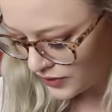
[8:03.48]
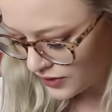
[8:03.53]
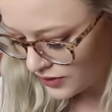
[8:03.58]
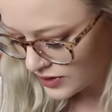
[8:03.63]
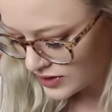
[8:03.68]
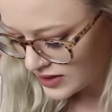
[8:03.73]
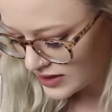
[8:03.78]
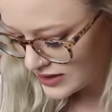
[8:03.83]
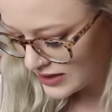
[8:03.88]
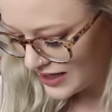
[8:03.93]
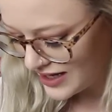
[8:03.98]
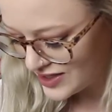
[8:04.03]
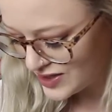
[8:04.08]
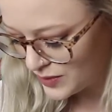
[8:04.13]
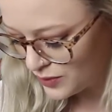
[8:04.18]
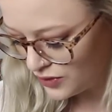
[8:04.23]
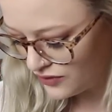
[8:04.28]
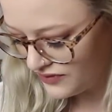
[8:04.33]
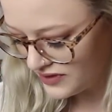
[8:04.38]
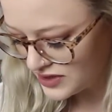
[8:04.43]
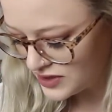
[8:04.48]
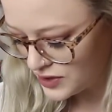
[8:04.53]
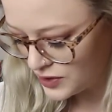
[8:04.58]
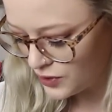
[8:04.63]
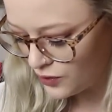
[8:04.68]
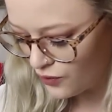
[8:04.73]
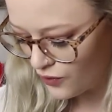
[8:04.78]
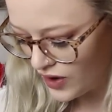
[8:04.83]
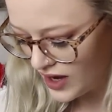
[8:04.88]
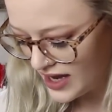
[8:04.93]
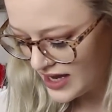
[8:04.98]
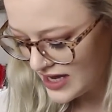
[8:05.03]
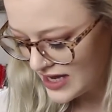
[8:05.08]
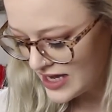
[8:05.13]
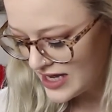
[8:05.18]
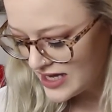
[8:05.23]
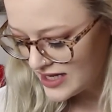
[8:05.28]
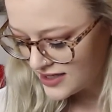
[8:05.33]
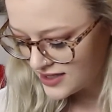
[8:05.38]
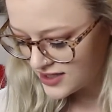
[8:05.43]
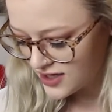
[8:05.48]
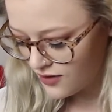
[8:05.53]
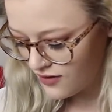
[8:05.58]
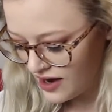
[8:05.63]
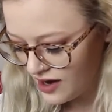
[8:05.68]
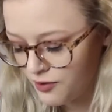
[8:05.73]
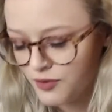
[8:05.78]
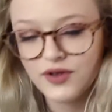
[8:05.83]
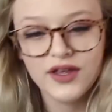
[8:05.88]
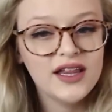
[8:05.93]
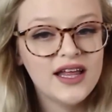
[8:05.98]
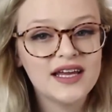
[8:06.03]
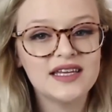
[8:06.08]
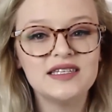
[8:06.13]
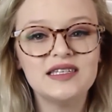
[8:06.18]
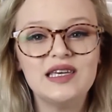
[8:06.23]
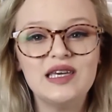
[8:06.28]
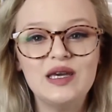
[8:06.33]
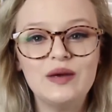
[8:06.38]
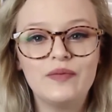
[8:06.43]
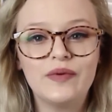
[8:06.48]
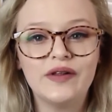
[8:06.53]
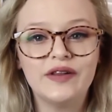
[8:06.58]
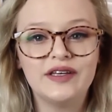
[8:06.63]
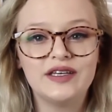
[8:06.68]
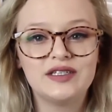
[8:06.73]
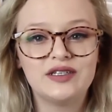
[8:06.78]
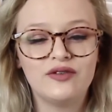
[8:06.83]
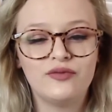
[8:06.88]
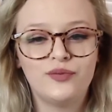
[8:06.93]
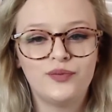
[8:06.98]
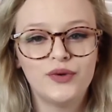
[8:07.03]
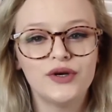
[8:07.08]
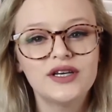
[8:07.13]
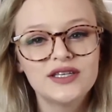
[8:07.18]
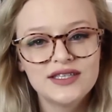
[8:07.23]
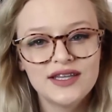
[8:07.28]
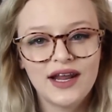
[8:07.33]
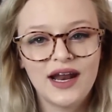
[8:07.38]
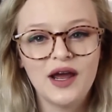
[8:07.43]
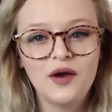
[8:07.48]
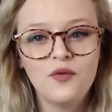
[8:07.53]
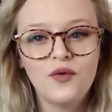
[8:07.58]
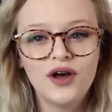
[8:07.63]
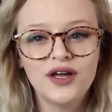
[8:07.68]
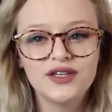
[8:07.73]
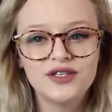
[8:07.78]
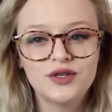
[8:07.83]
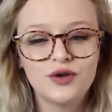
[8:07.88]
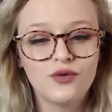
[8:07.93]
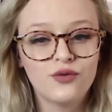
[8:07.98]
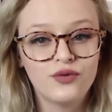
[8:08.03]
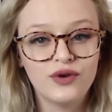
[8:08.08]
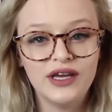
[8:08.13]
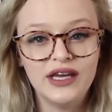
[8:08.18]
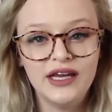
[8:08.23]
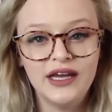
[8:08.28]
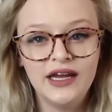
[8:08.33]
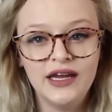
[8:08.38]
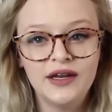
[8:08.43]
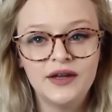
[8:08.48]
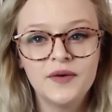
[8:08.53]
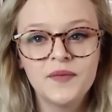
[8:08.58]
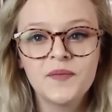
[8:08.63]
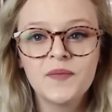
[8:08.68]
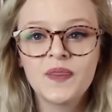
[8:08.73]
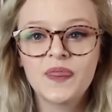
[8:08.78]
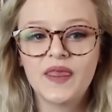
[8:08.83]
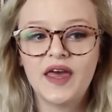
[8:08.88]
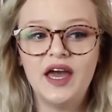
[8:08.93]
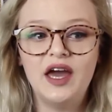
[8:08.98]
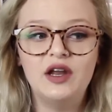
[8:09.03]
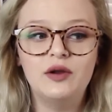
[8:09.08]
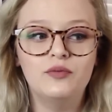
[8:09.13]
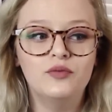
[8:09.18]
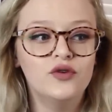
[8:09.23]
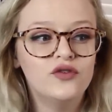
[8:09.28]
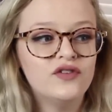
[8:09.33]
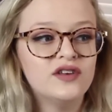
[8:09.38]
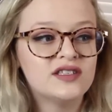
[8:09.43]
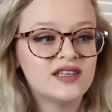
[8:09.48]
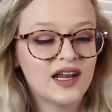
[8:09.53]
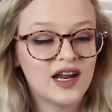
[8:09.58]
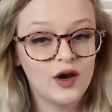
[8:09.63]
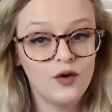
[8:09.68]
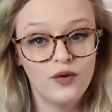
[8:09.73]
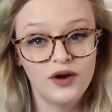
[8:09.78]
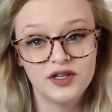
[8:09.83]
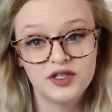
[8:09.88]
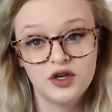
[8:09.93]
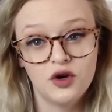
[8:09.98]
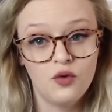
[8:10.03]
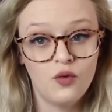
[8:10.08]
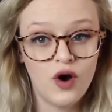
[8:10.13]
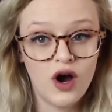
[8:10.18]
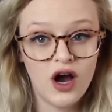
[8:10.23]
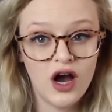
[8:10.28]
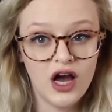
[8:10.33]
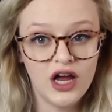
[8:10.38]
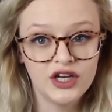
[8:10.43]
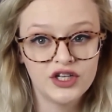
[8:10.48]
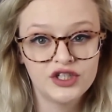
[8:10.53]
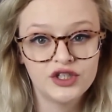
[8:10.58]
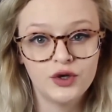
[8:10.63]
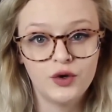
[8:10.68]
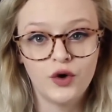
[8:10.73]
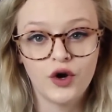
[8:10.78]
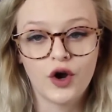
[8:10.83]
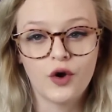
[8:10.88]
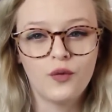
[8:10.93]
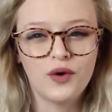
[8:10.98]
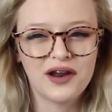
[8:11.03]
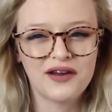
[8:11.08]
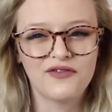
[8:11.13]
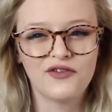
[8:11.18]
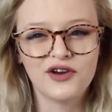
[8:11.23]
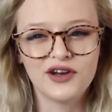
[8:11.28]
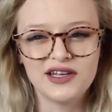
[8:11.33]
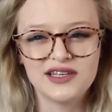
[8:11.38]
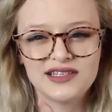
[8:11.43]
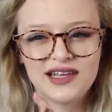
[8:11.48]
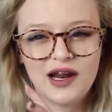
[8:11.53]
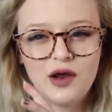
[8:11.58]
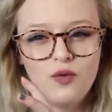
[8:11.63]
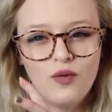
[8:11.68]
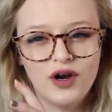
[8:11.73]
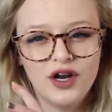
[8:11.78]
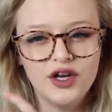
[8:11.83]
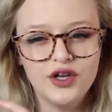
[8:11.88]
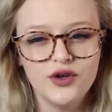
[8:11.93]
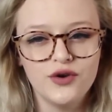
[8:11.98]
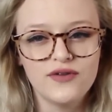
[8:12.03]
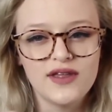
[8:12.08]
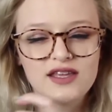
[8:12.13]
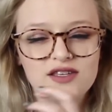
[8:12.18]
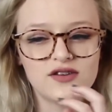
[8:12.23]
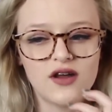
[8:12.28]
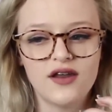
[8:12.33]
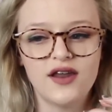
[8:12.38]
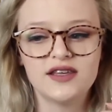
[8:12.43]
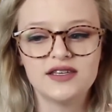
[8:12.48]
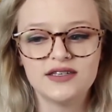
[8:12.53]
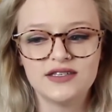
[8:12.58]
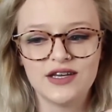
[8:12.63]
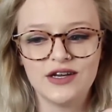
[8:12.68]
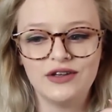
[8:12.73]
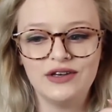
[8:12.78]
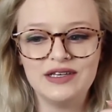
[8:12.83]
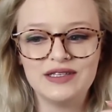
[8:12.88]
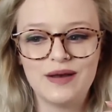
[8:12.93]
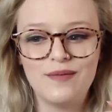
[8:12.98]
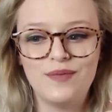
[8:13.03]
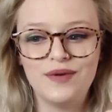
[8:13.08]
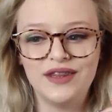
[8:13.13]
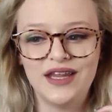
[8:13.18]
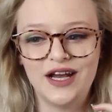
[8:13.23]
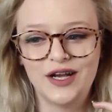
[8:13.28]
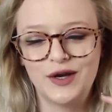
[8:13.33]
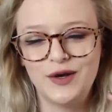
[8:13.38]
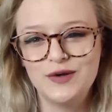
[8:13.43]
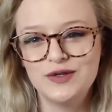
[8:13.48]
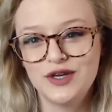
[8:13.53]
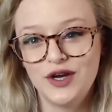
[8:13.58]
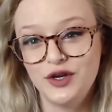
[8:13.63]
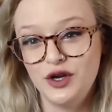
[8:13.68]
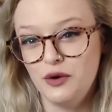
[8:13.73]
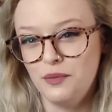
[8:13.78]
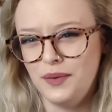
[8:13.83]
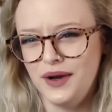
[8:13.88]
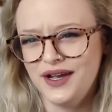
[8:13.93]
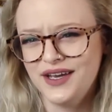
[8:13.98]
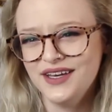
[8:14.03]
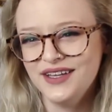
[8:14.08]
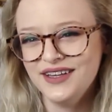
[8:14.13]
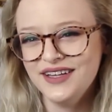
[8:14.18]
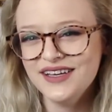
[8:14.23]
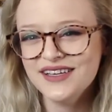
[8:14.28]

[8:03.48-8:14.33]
books / movies you want. So I really like to keep a list of books that I want to read and movies that I want to watch or whatever it is that I want to do. That's not necessarily something that goes on your bucket